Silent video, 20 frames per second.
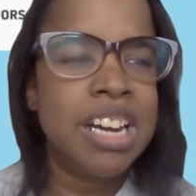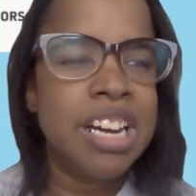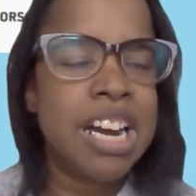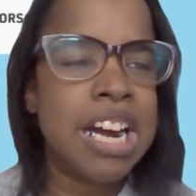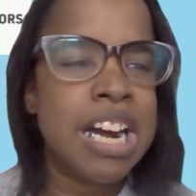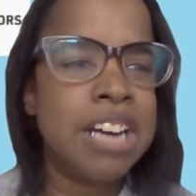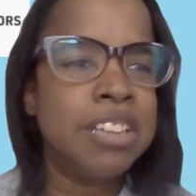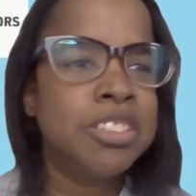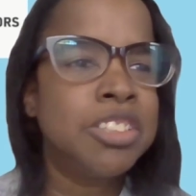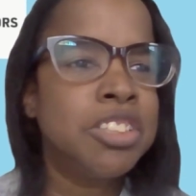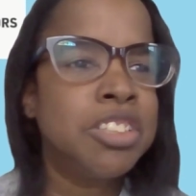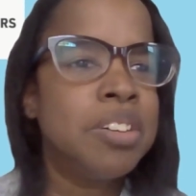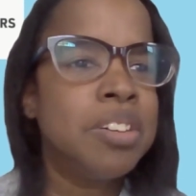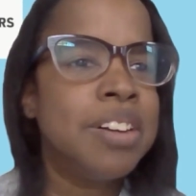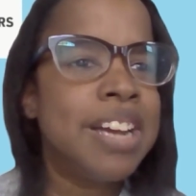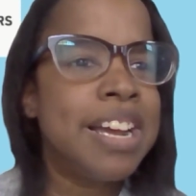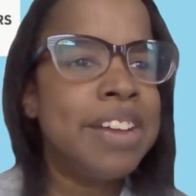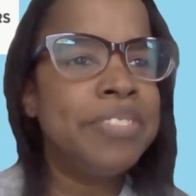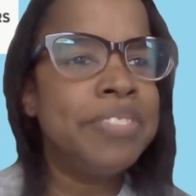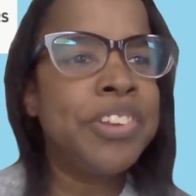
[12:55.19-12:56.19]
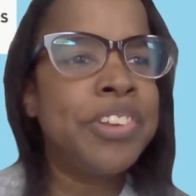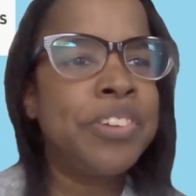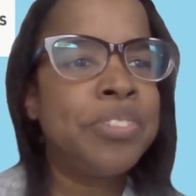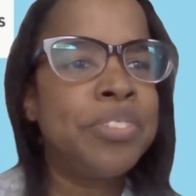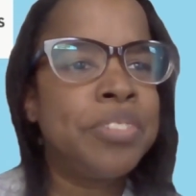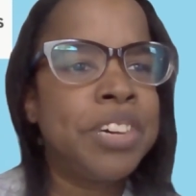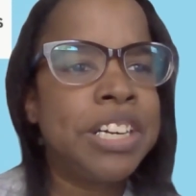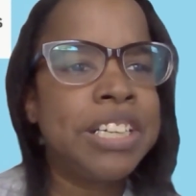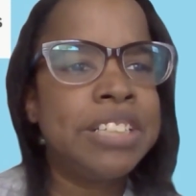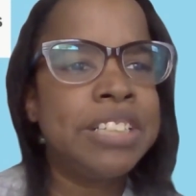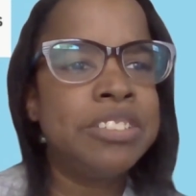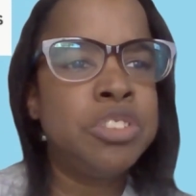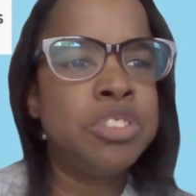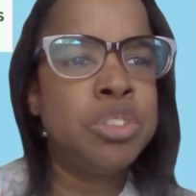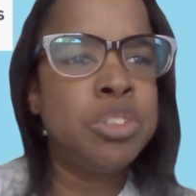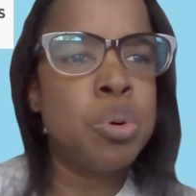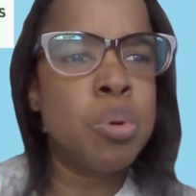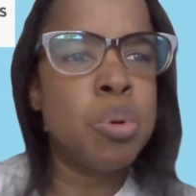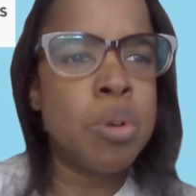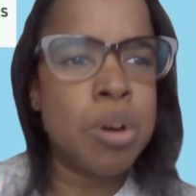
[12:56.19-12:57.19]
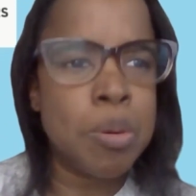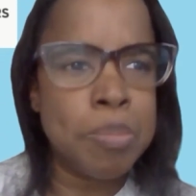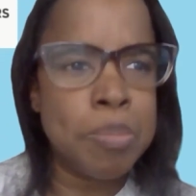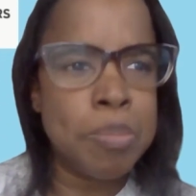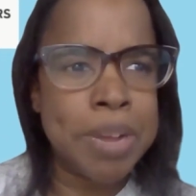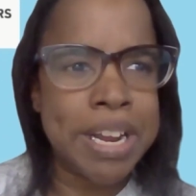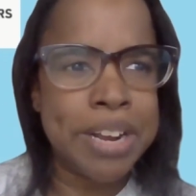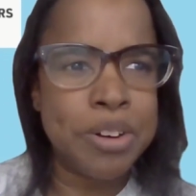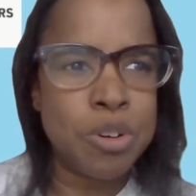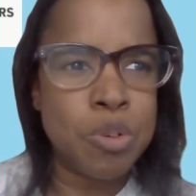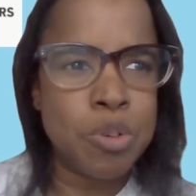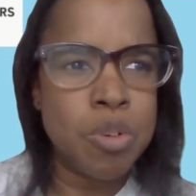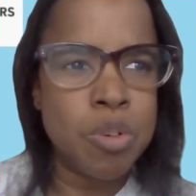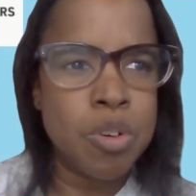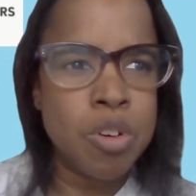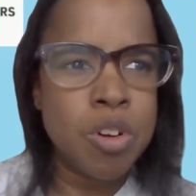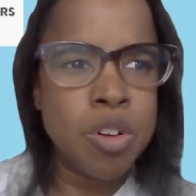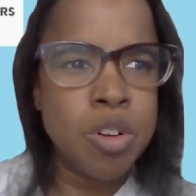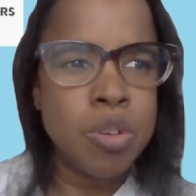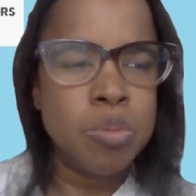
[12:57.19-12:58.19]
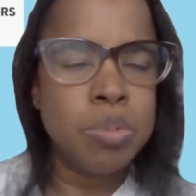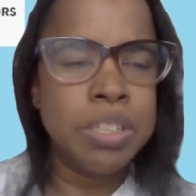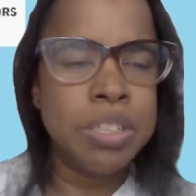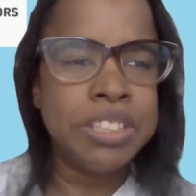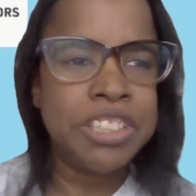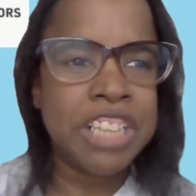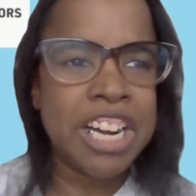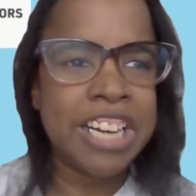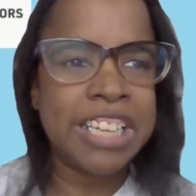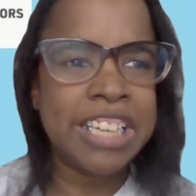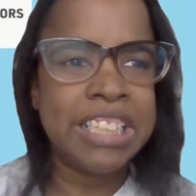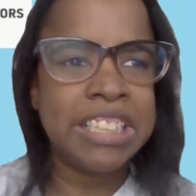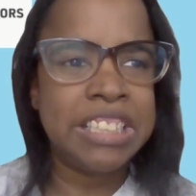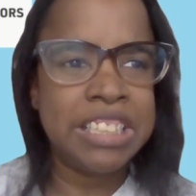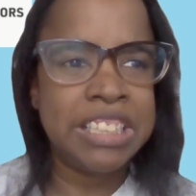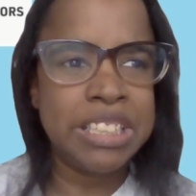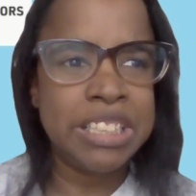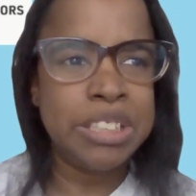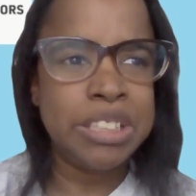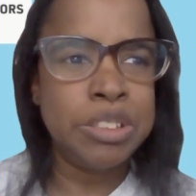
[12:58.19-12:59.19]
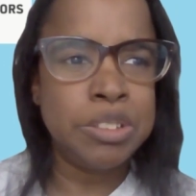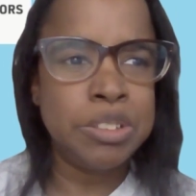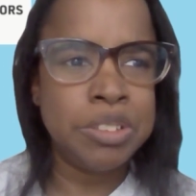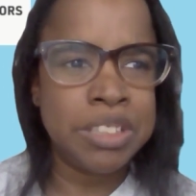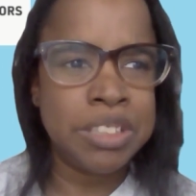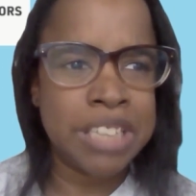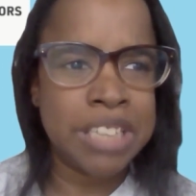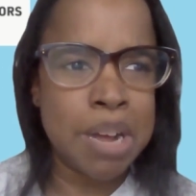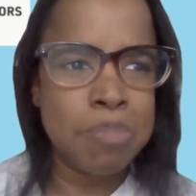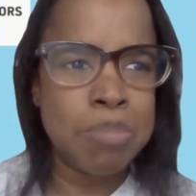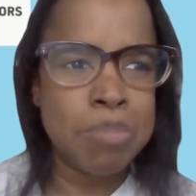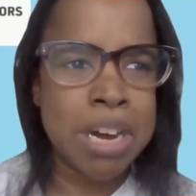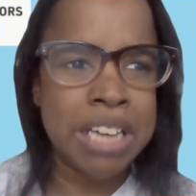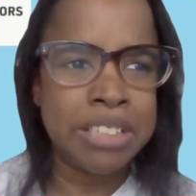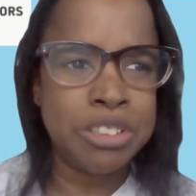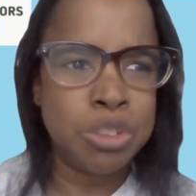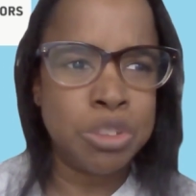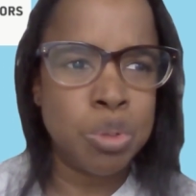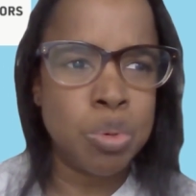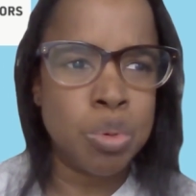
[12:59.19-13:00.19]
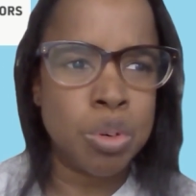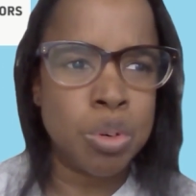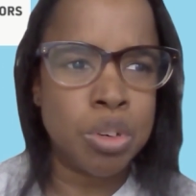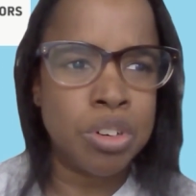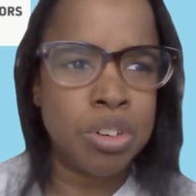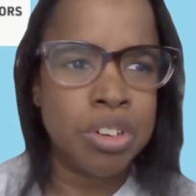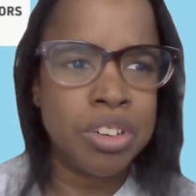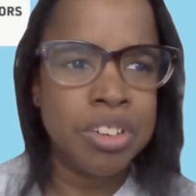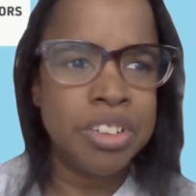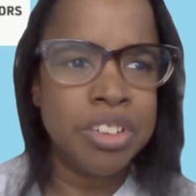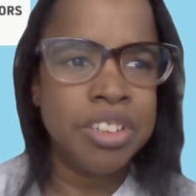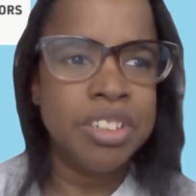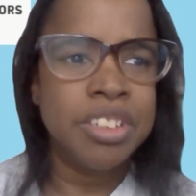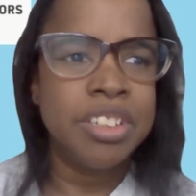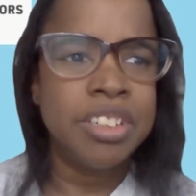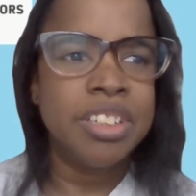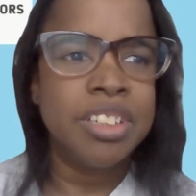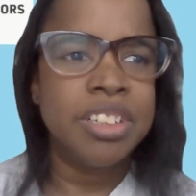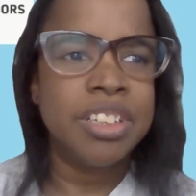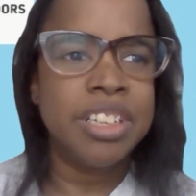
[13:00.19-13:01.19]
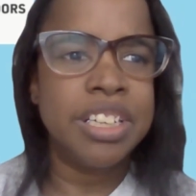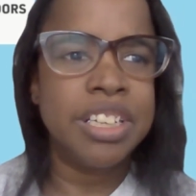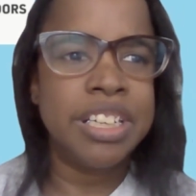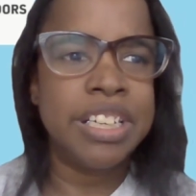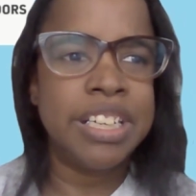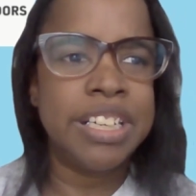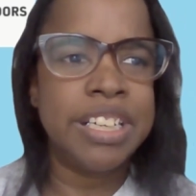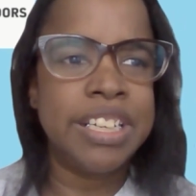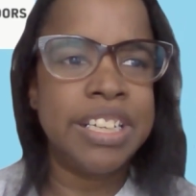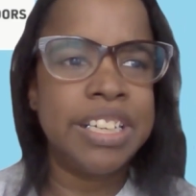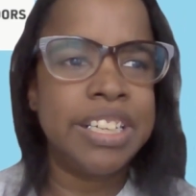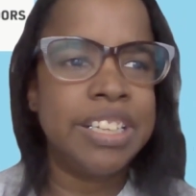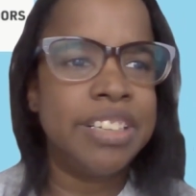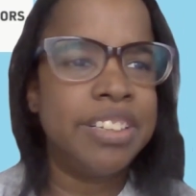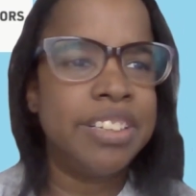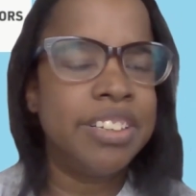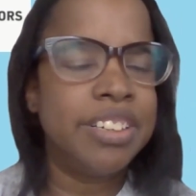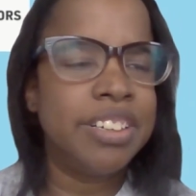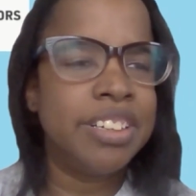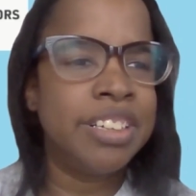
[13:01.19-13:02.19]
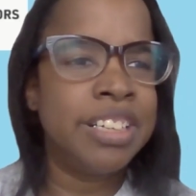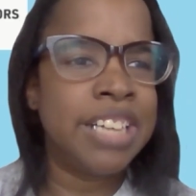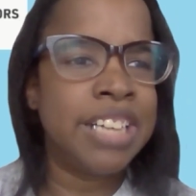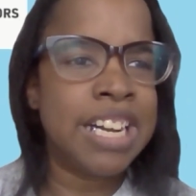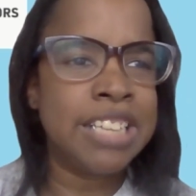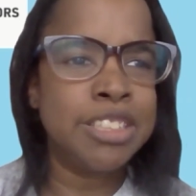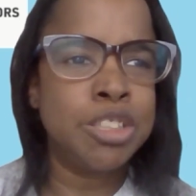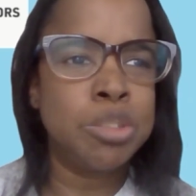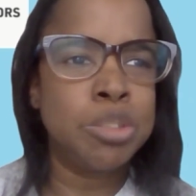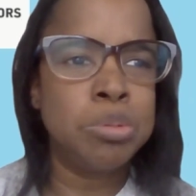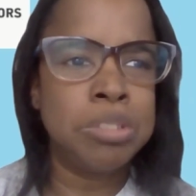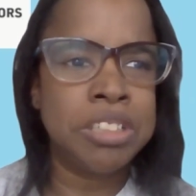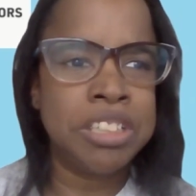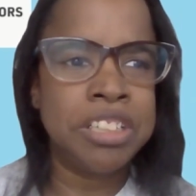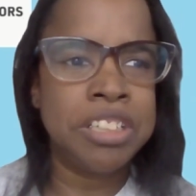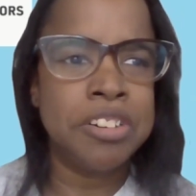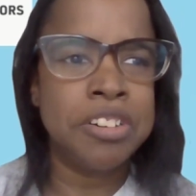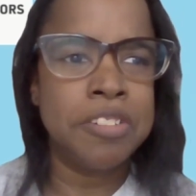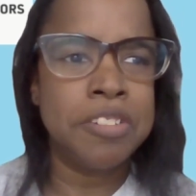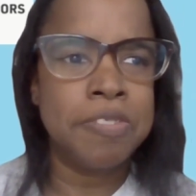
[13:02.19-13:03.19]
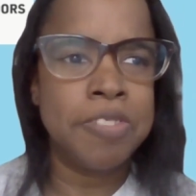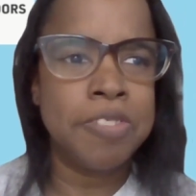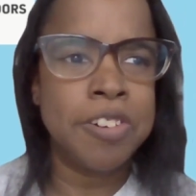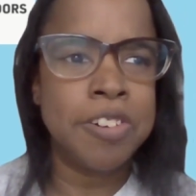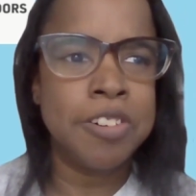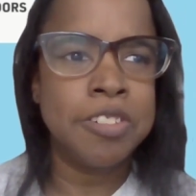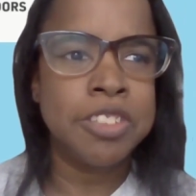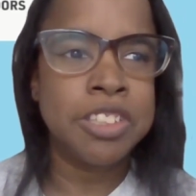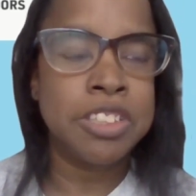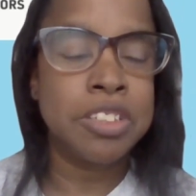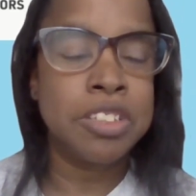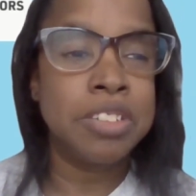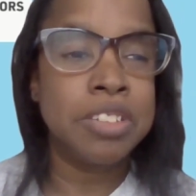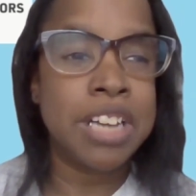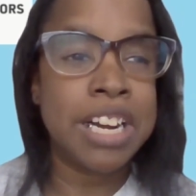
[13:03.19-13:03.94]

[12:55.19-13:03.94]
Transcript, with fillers: I also have the ring doorbell, which I can see who's at my door. And that's been helpful. So,